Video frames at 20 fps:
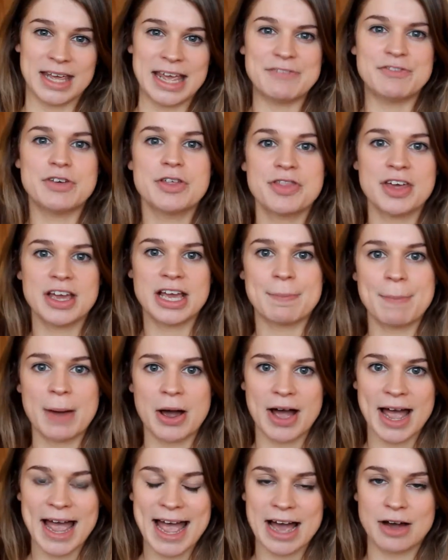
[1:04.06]
If you think
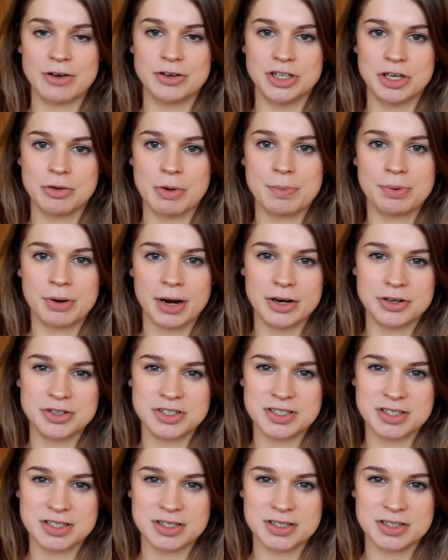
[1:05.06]
about how you approach
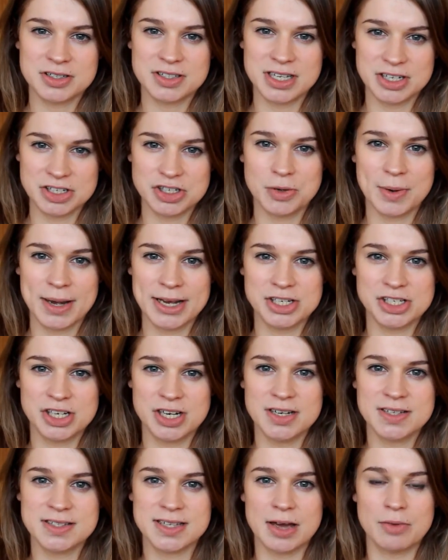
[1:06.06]

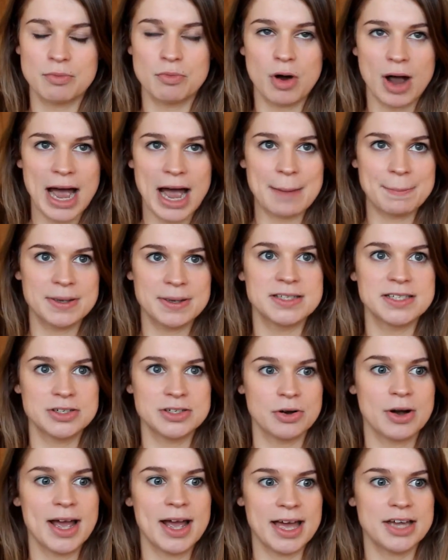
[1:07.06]
situations and what happens in
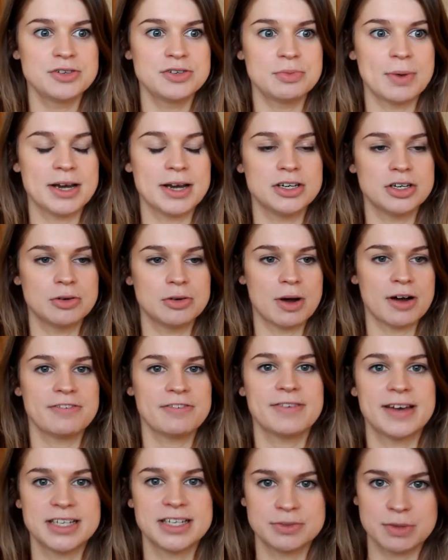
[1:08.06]
your head when you are
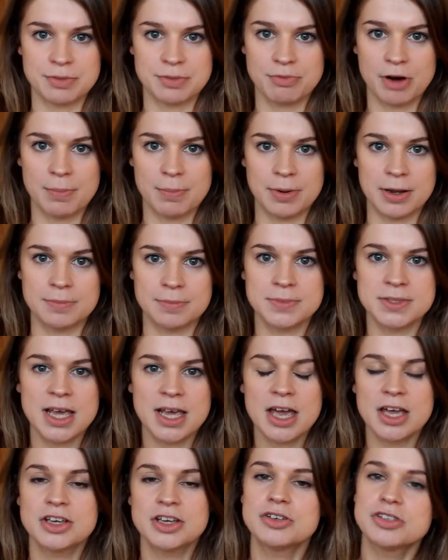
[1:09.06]
faced with problems,
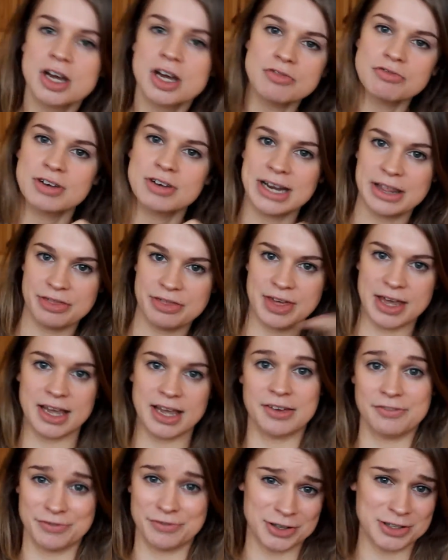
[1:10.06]
you don't really
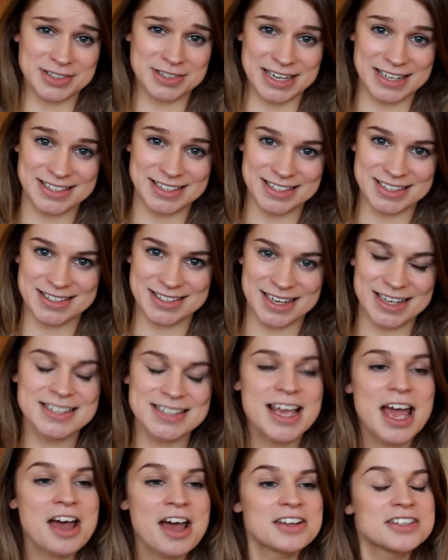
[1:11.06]
think in full
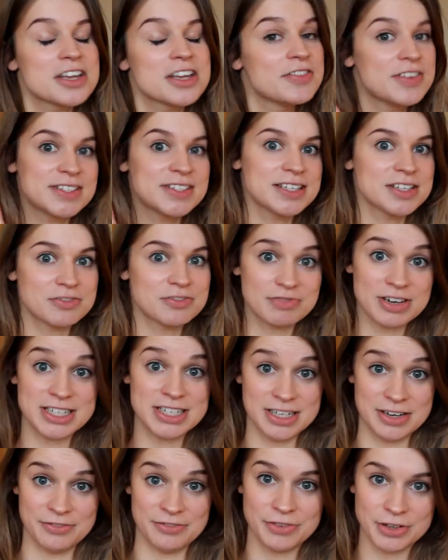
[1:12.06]
sentences, so this isn't
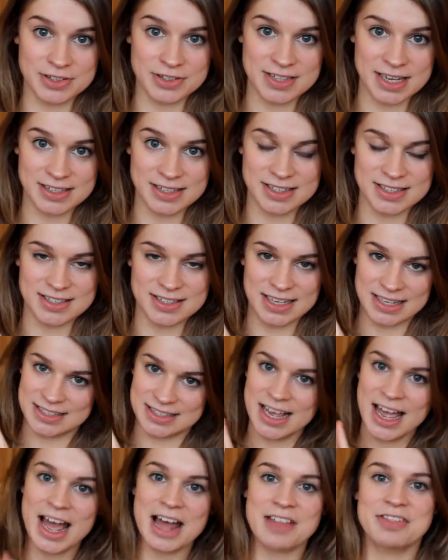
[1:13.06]
written in full sentences.
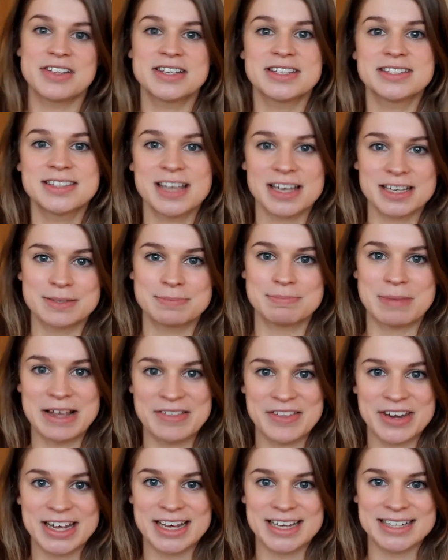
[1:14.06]
This does
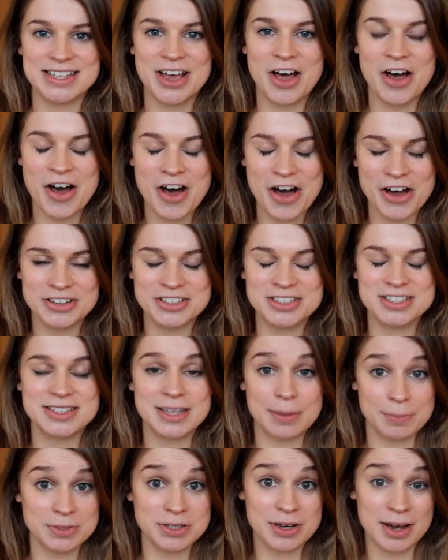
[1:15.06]
mean that it is hard
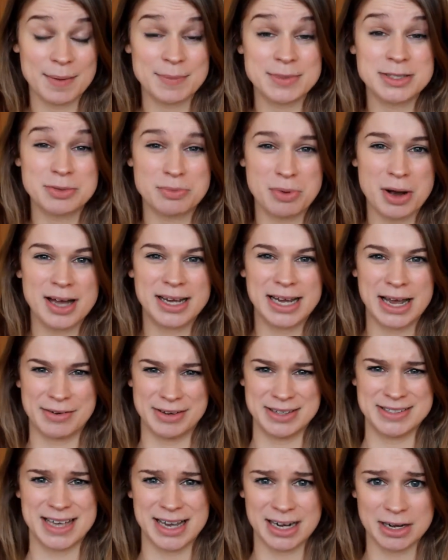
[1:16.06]
sometimes to work
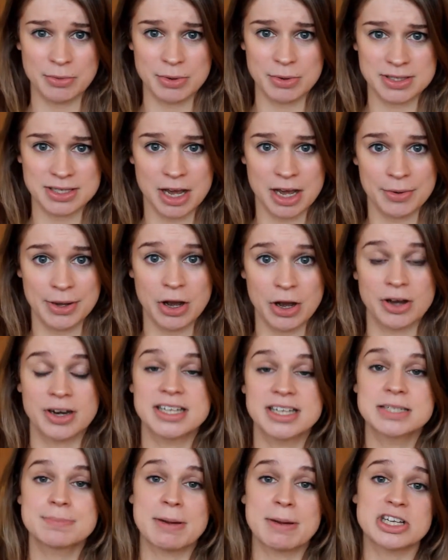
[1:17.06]
out exactly what's going on,
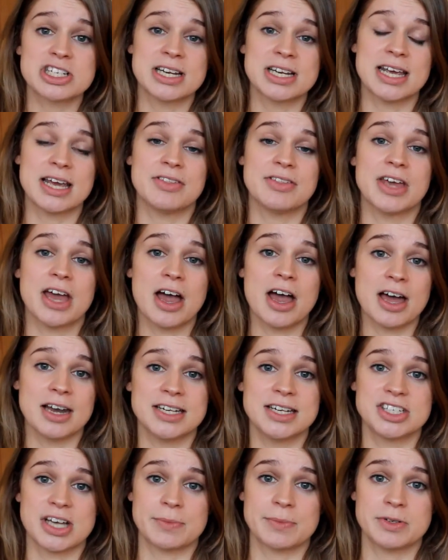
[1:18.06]
especially in the
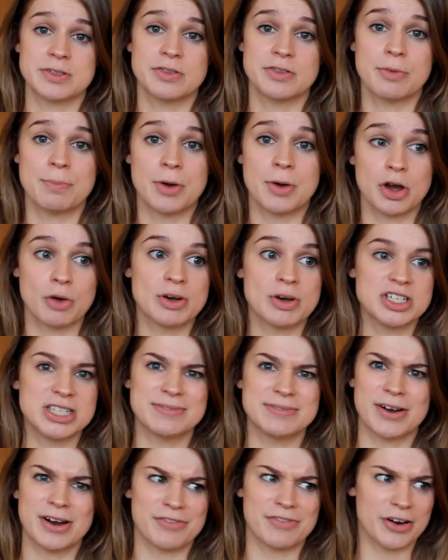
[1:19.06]
early chapters of the book when
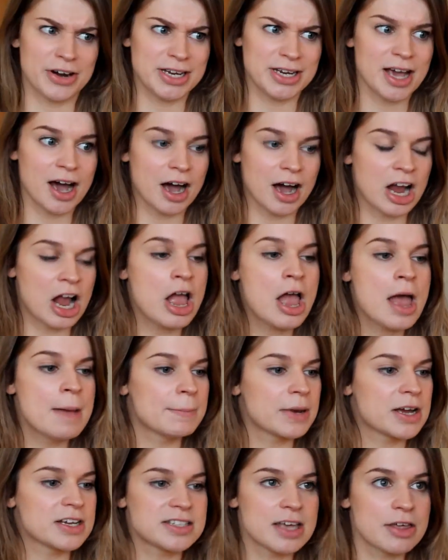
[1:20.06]
she's very, very young,
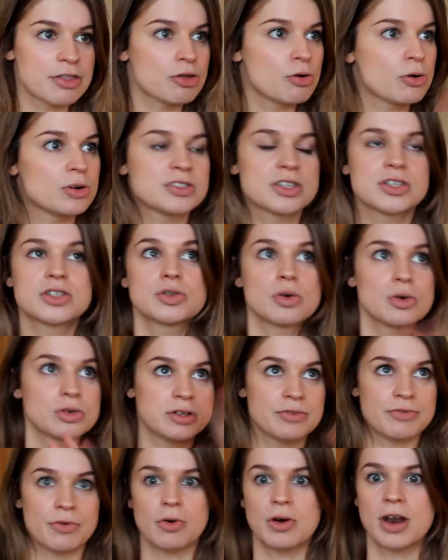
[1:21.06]
because her thoughts are
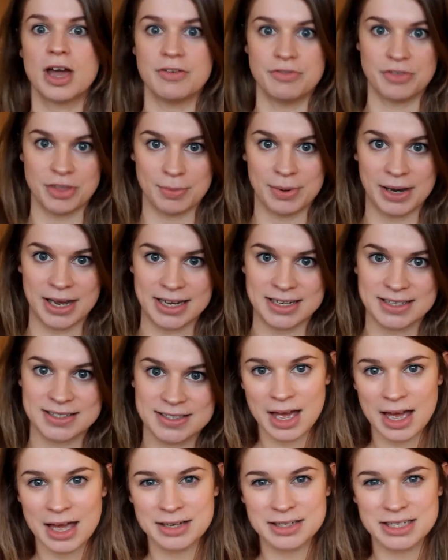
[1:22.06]
sort of all over the
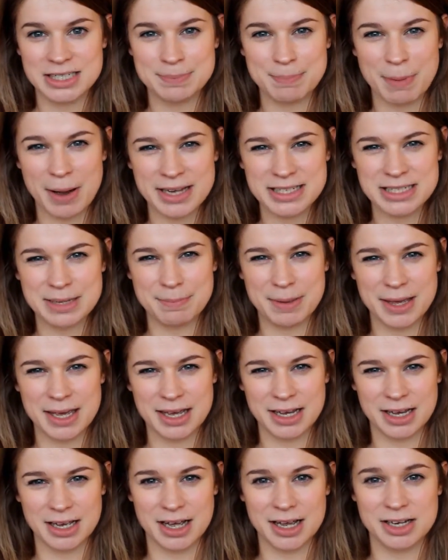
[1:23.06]
place. Despite it
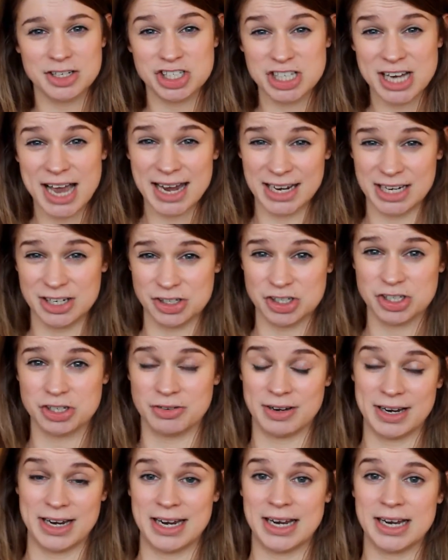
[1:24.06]
being a challenge to
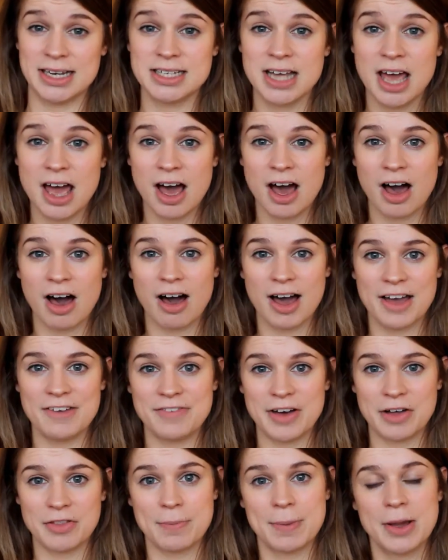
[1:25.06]
read, I
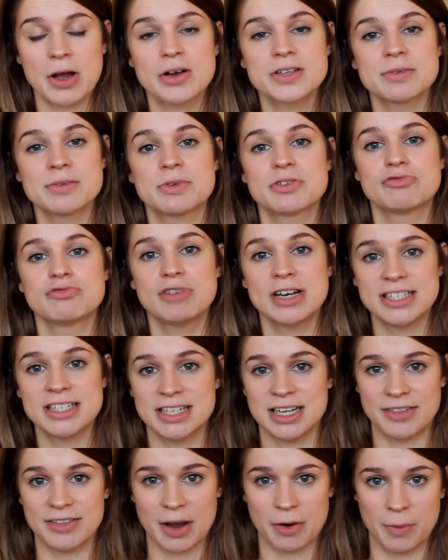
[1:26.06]
felt that because it was
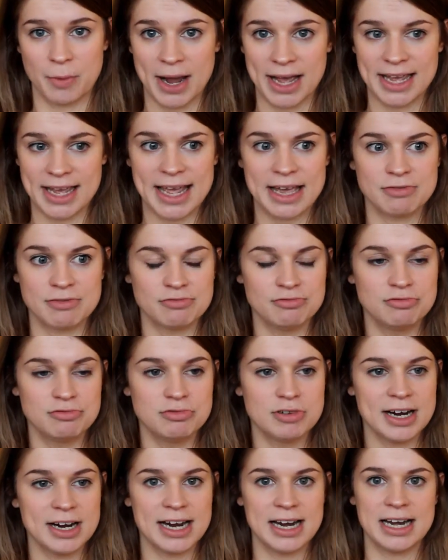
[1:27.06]
written in that way, it
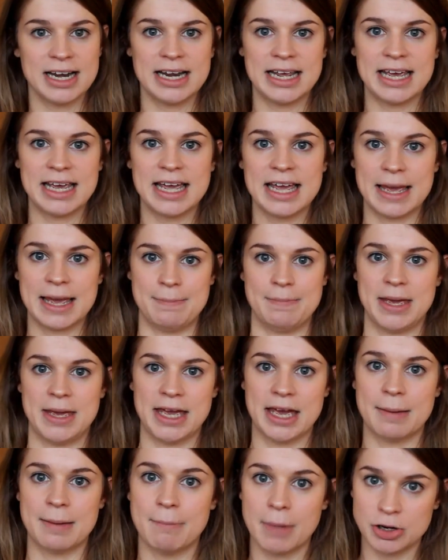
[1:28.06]
really hit
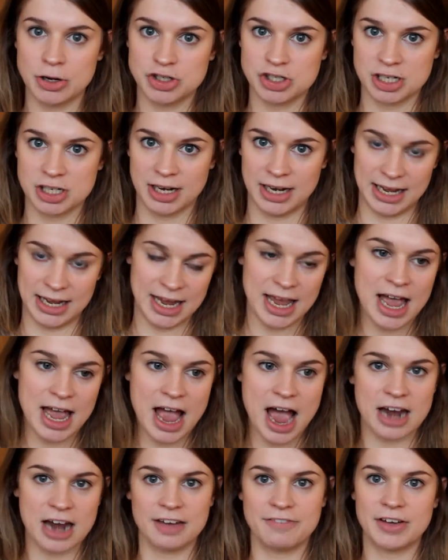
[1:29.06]
me emotionally,
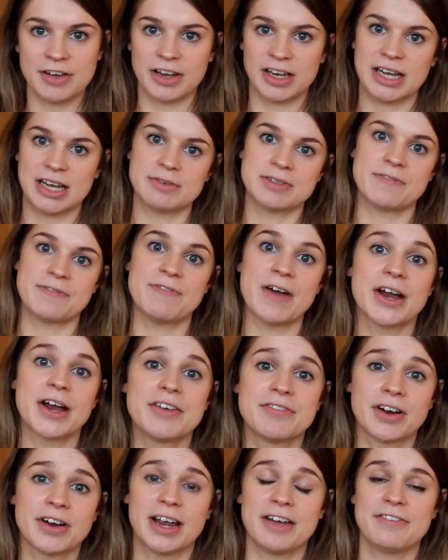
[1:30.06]
and I felt like it was a
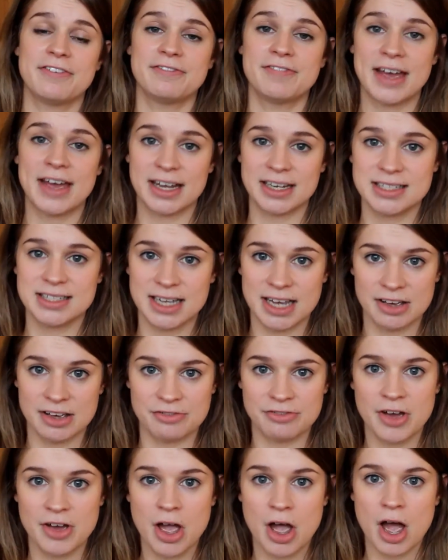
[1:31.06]
very, very
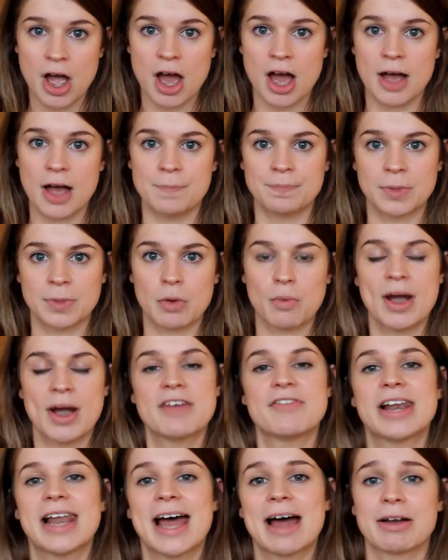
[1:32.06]
effective way
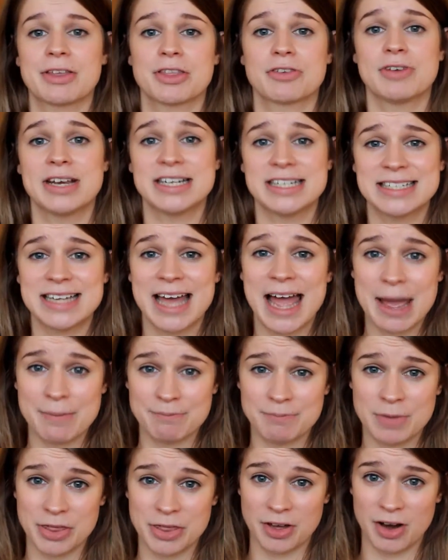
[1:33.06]
of allowing the reader to
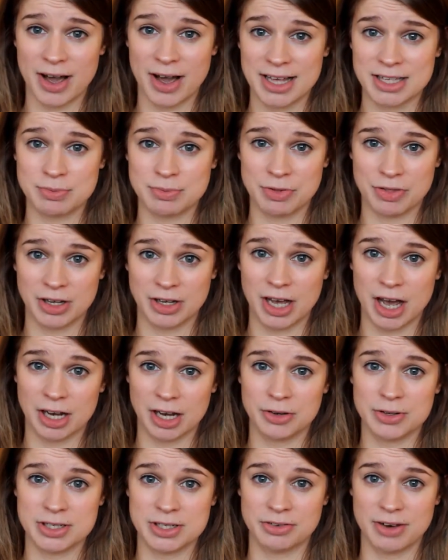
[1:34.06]
empathise with the
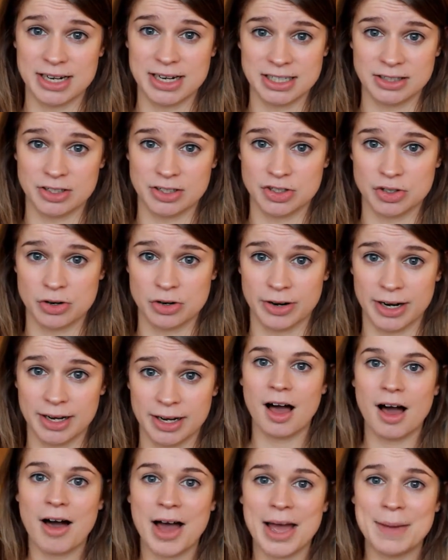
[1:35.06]
girl who's narrating the
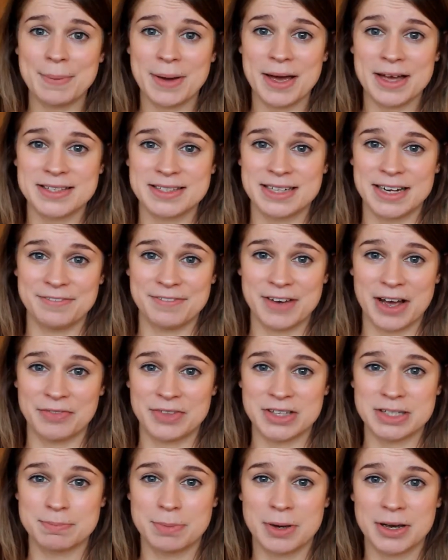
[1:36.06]
story. I personally found
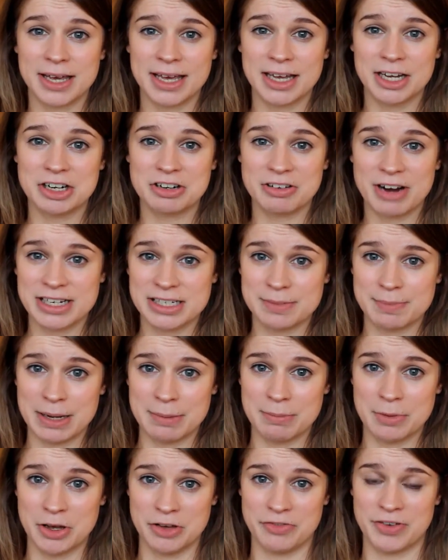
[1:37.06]
this book
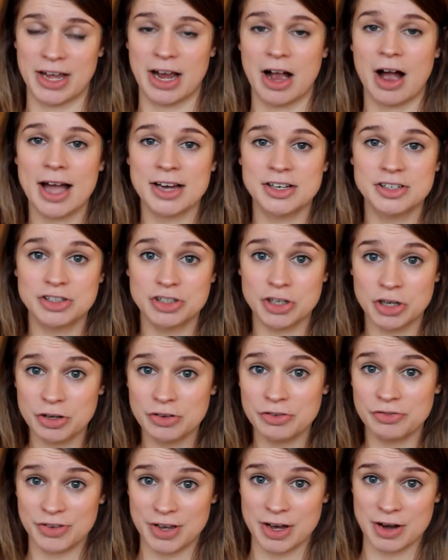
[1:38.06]
incredibly moving. I
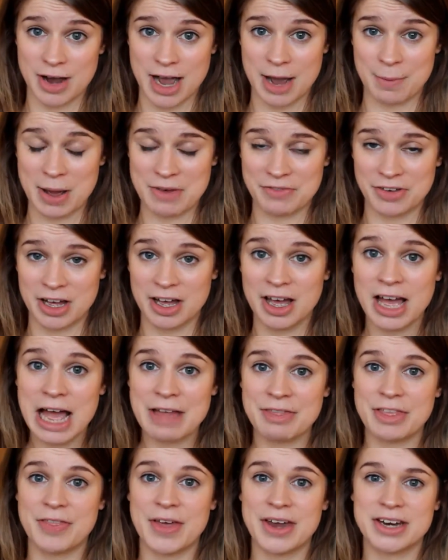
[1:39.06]
do feel, however,
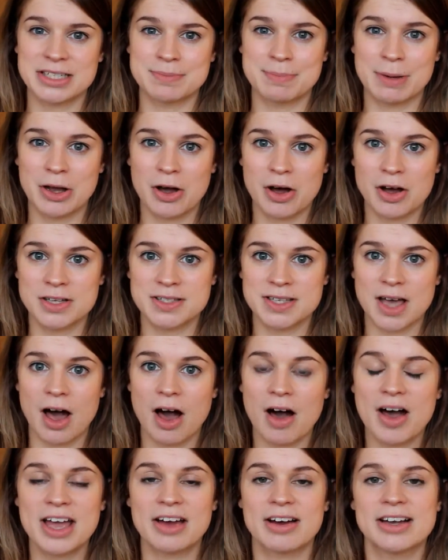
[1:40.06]
that that is because
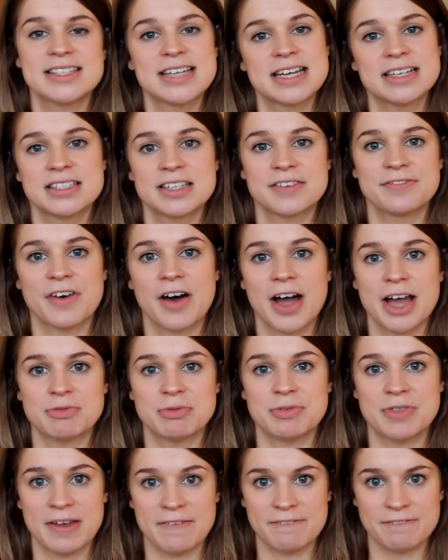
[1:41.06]
I identified
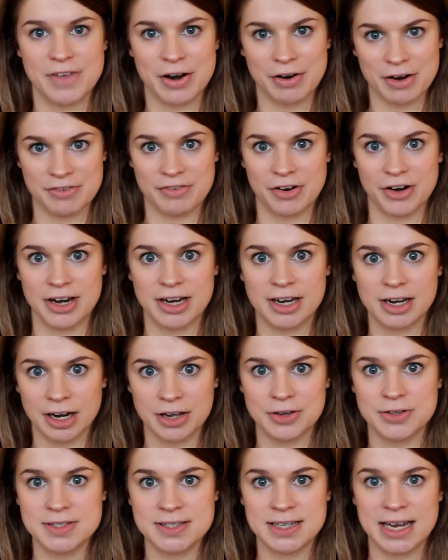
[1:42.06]
with it very, very
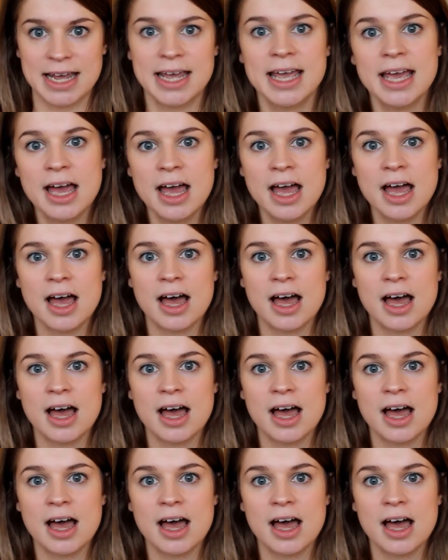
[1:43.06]
closely.